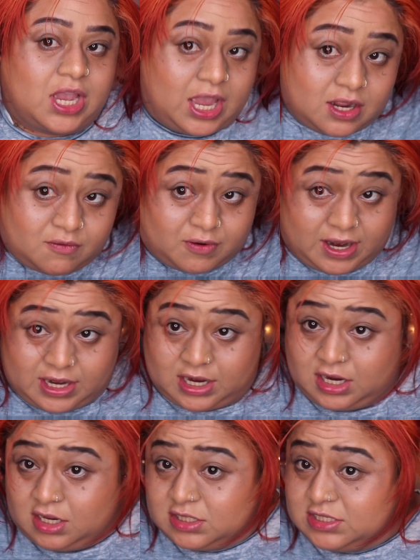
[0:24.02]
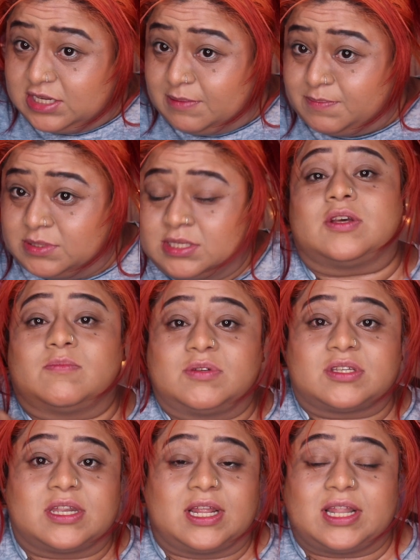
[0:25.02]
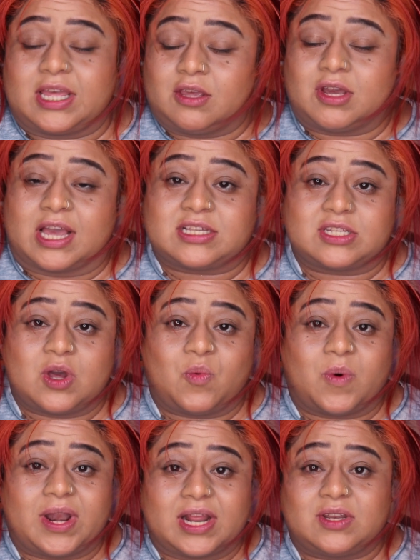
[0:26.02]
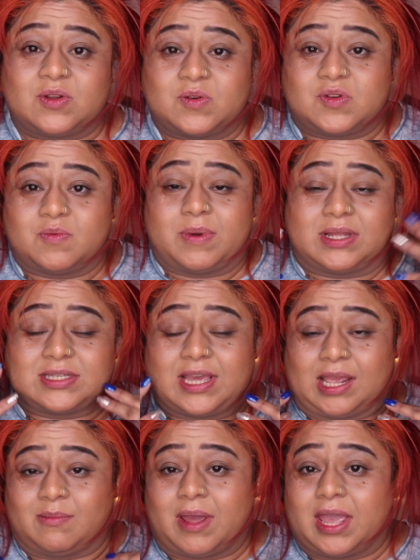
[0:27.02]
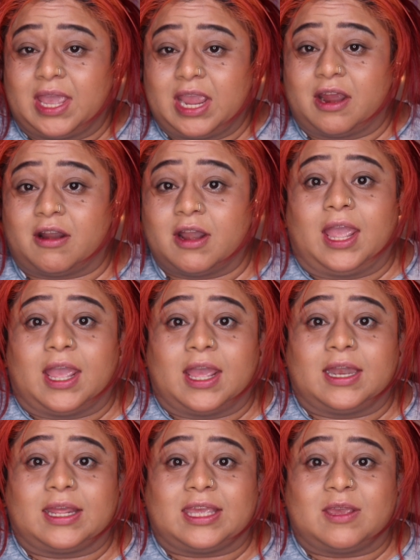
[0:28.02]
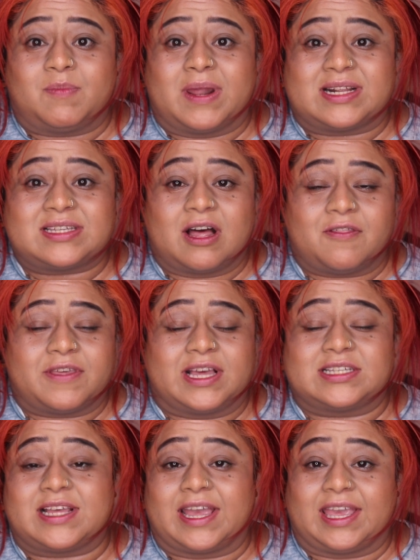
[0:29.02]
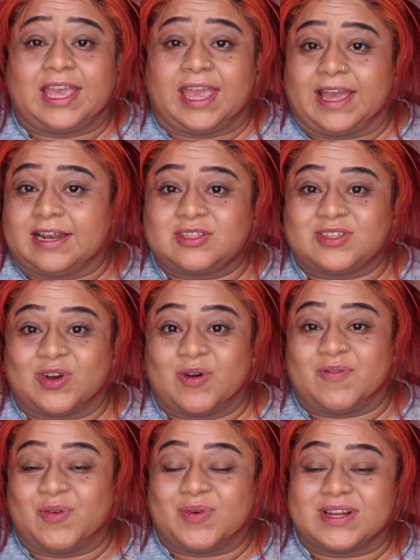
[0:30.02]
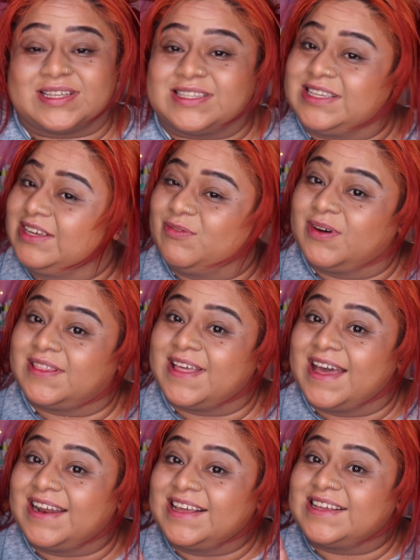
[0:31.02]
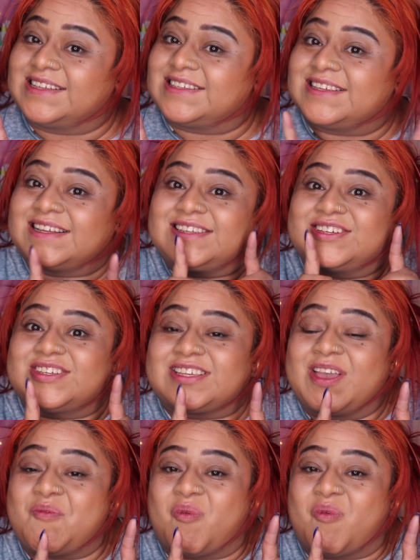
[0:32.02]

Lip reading: and red tips. So I'm just going to let you guys know what I do to maintain my hair and keep it as healthy as I can. So if you want to see what that is, then just keep